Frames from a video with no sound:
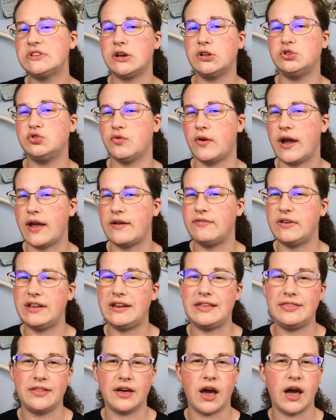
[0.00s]
on driving
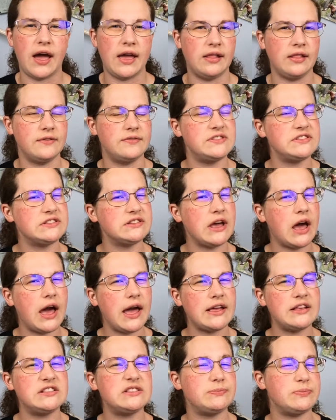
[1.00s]
in the Isle of
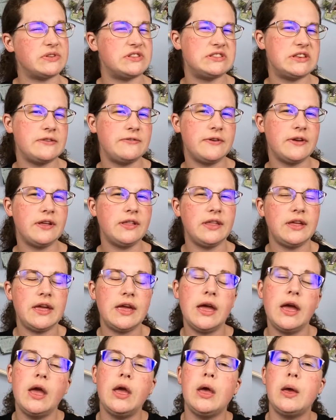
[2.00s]
Skye
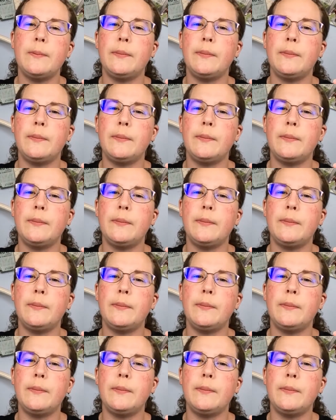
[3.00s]
specifically,